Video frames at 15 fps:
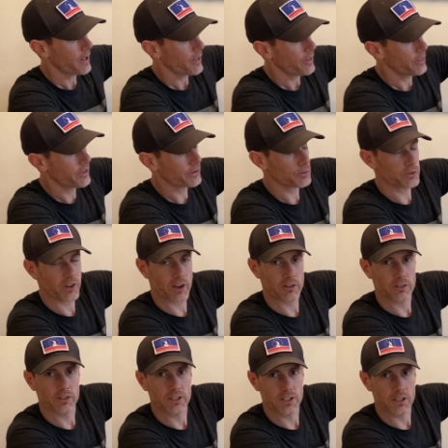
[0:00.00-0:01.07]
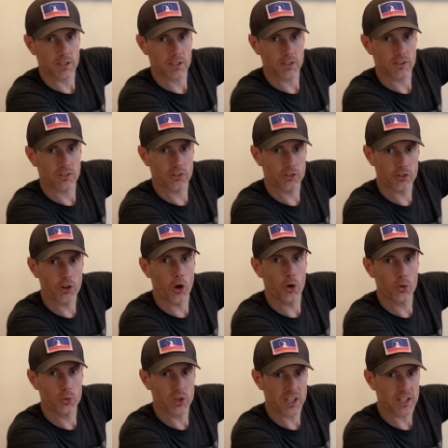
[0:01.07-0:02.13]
this was actually sewn